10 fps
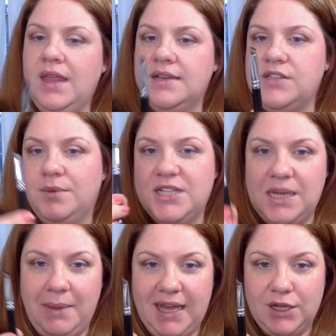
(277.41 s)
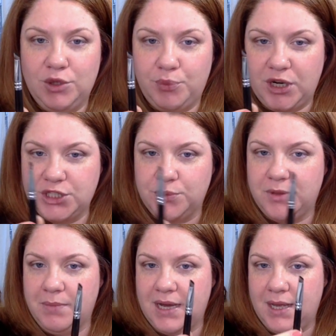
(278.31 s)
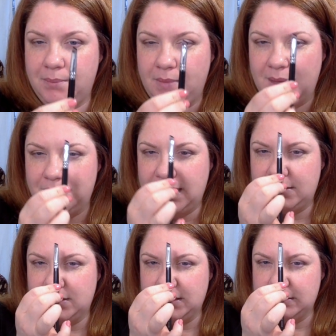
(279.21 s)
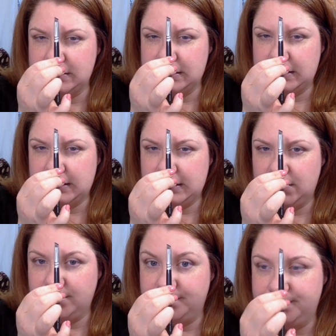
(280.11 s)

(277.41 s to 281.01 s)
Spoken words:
So I'm going to take my angled brush with my matte black on it. You can see that there.